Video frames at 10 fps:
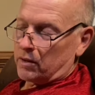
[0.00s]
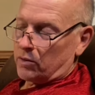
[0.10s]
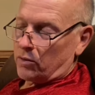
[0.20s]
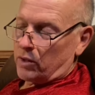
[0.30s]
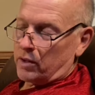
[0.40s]

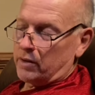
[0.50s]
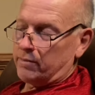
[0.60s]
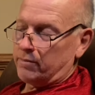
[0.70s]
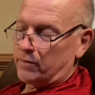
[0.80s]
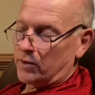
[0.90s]
Lord,
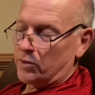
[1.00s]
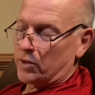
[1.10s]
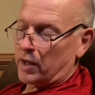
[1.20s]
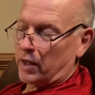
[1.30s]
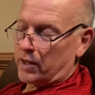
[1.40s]
you
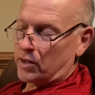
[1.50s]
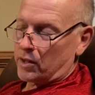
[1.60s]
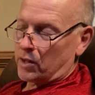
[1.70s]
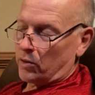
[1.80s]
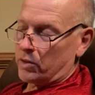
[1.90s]
tell us that
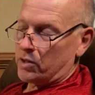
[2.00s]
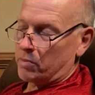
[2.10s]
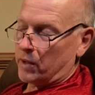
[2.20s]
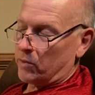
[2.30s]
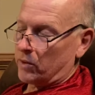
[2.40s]
the Holy
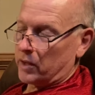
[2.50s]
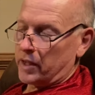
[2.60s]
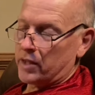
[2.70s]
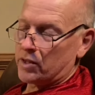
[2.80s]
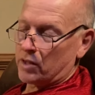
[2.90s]
Spirit will lead
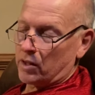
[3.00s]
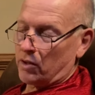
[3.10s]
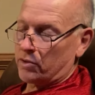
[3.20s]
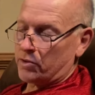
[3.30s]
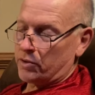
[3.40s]
us into
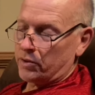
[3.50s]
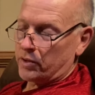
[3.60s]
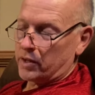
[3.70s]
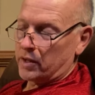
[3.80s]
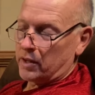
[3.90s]
all truth.
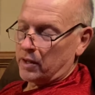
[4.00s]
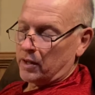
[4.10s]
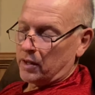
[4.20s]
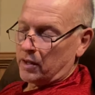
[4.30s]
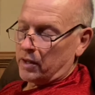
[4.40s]

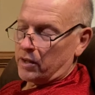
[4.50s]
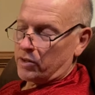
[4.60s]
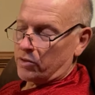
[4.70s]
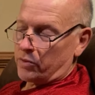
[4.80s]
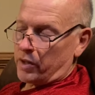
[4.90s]

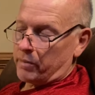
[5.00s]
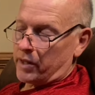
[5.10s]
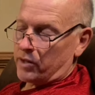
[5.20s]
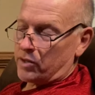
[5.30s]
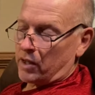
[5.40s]
As we commit
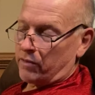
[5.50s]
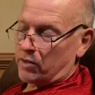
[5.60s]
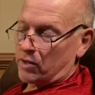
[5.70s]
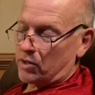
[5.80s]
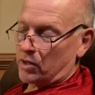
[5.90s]
ourselves
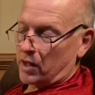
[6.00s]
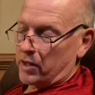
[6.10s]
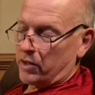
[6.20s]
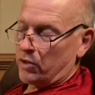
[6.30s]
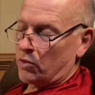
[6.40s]
to
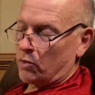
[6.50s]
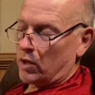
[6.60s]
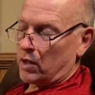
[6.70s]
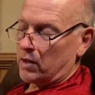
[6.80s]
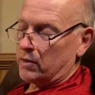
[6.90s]
studying your
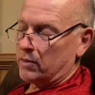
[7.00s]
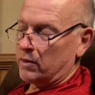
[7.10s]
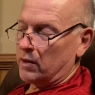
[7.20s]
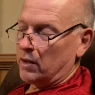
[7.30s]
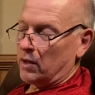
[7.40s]
word,
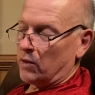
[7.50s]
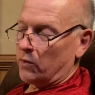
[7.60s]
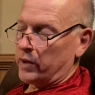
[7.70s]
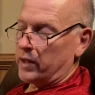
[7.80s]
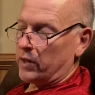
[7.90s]

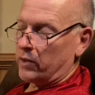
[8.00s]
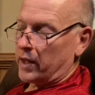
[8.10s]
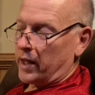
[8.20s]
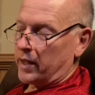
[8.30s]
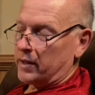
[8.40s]
we know,
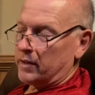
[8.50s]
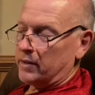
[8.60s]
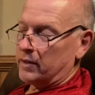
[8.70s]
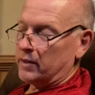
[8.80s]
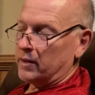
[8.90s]
God,
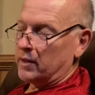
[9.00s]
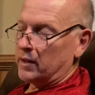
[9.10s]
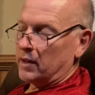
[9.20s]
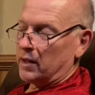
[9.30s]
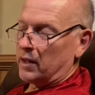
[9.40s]

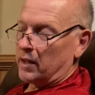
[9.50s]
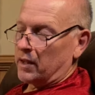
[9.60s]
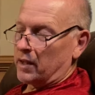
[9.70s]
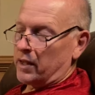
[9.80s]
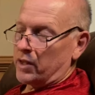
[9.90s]

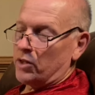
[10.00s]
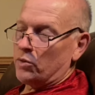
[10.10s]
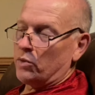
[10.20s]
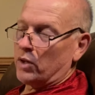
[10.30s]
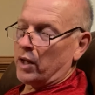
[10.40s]
that you
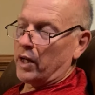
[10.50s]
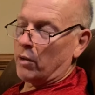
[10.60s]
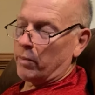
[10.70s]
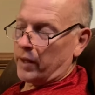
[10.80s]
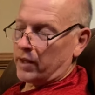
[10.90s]
will
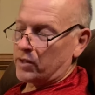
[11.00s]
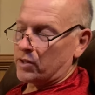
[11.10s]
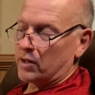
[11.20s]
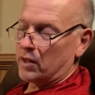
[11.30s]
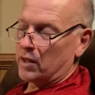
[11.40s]
help us
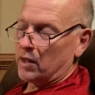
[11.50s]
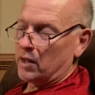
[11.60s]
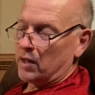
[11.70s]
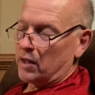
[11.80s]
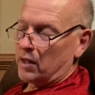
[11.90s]

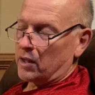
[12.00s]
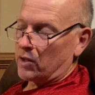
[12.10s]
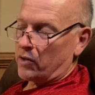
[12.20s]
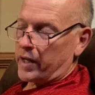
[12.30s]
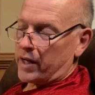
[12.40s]
to
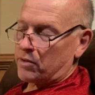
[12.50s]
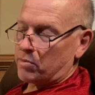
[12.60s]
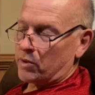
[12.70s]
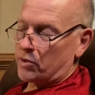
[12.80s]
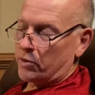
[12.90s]
grasp
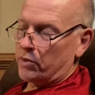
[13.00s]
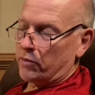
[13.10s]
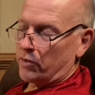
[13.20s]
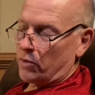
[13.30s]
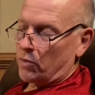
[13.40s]
the truth
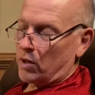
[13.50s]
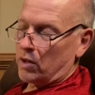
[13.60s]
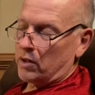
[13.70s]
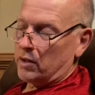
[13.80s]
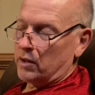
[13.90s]
of your word